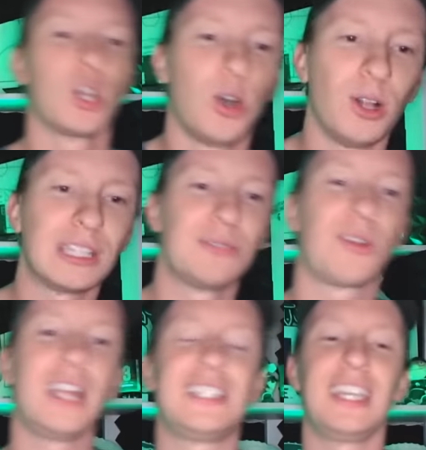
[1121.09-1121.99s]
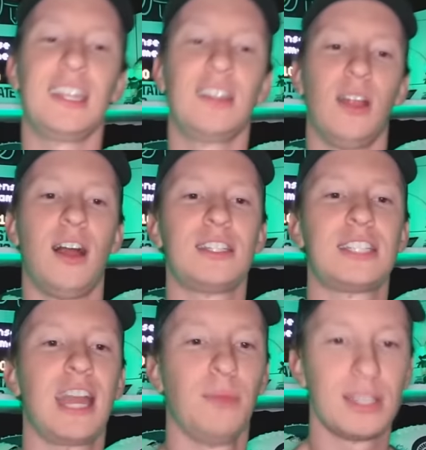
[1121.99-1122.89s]
Colton writes in,
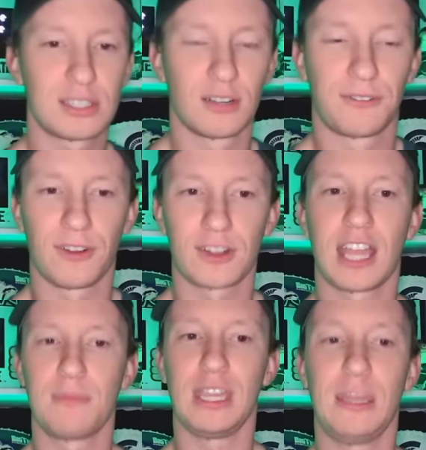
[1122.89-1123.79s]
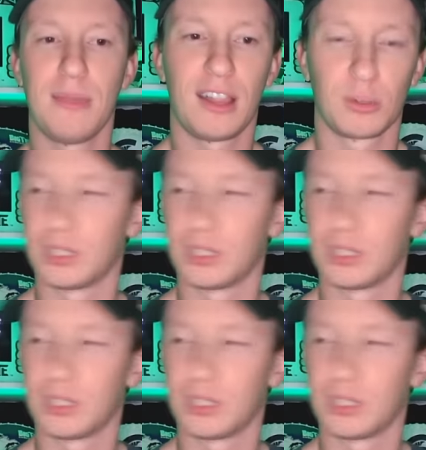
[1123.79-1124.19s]
longtime listener, first time emailer.